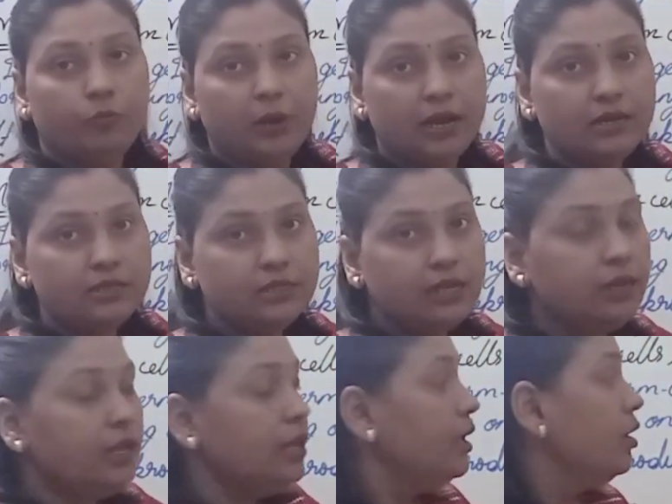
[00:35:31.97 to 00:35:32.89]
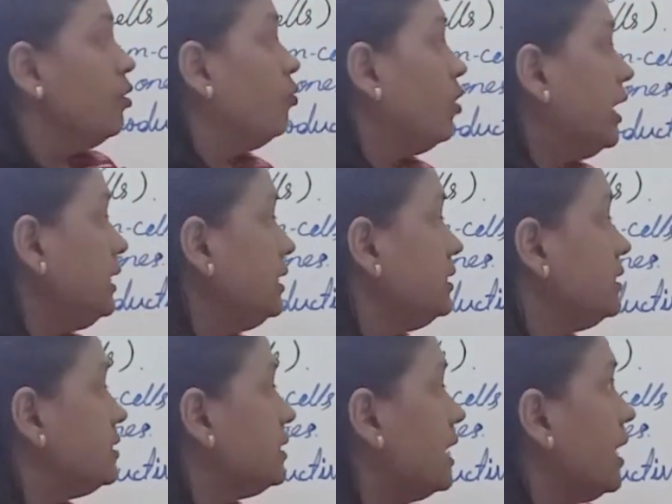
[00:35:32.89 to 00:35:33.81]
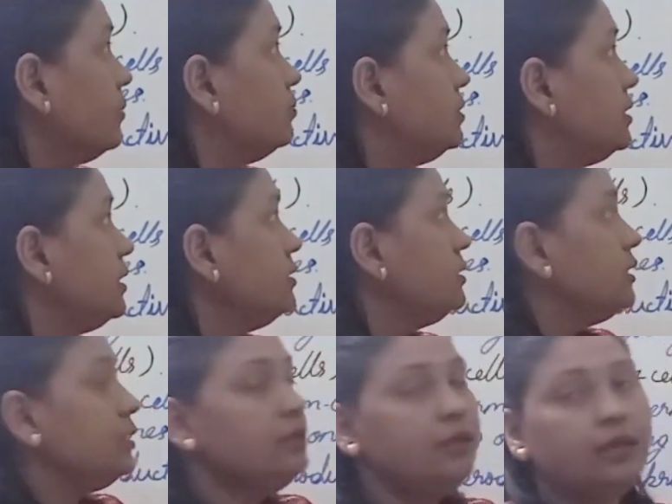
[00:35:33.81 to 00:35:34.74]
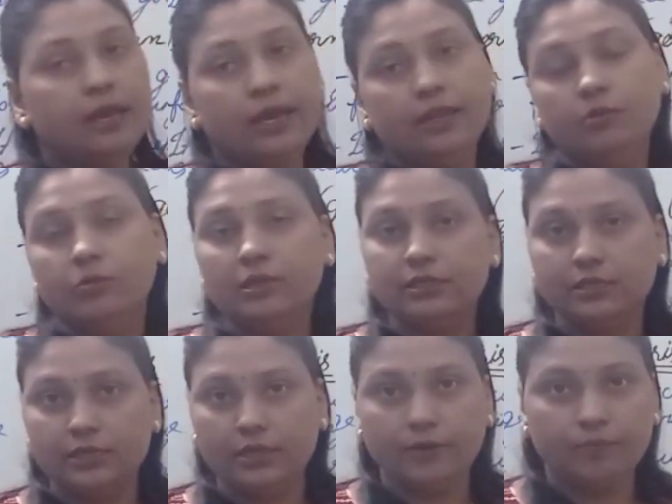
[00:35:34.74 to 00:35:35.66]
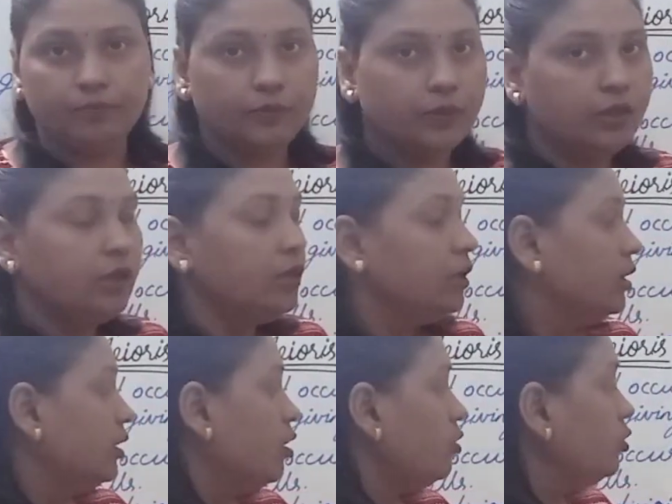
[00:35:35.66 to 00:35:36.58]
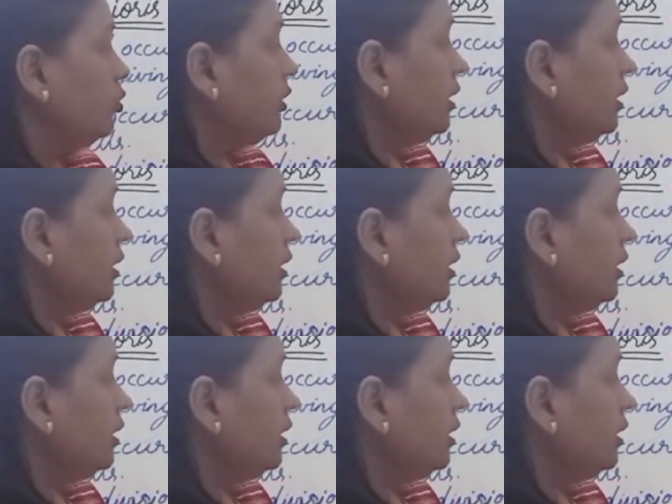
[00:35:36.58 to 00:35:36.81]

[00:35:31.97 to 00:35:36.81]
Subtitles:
plant cell, while it is absent in animal cell. Now look